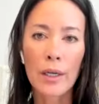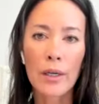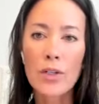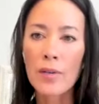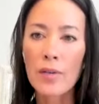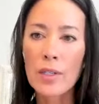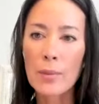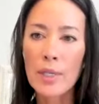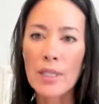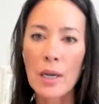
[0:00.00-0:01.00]
Could you give us
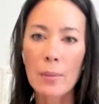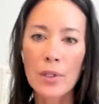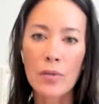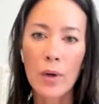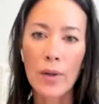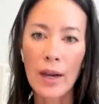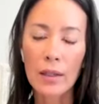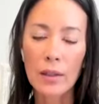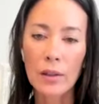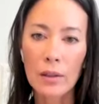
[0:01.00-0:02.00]
some examples of what that
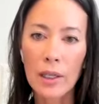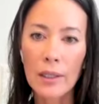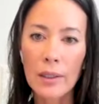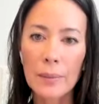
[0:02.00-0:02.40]
can look like?